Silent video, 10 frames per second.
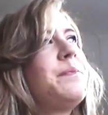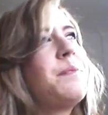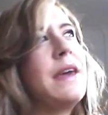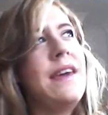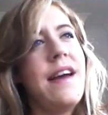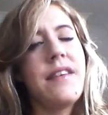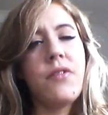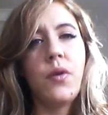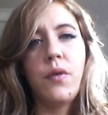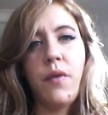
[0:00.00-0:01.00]
be
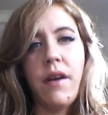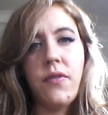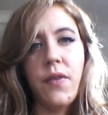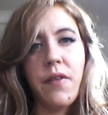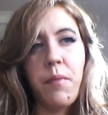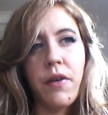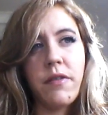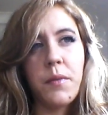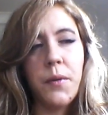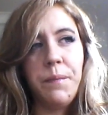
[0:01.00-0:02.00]
as sort of graceful as
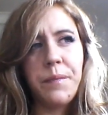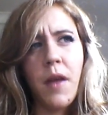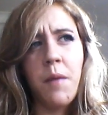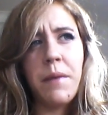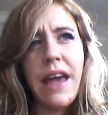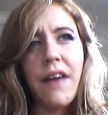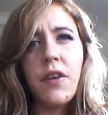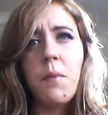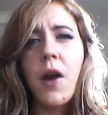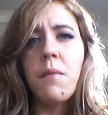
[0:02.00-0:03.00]
possible. But you
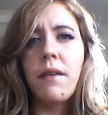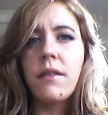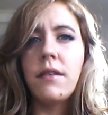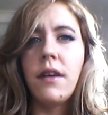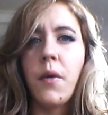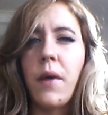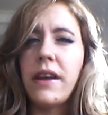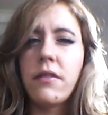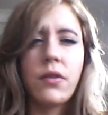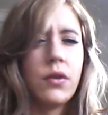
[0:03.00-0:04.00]
have your moments, you know, where
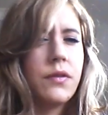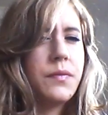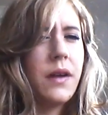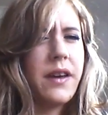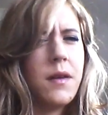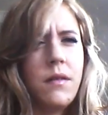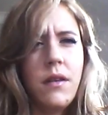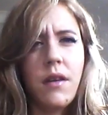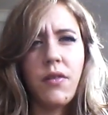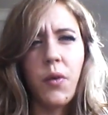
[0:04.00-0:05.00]
you sort of like
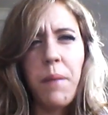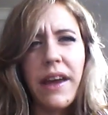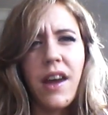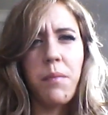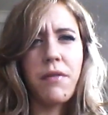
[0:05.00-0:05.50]
you're sort of picking up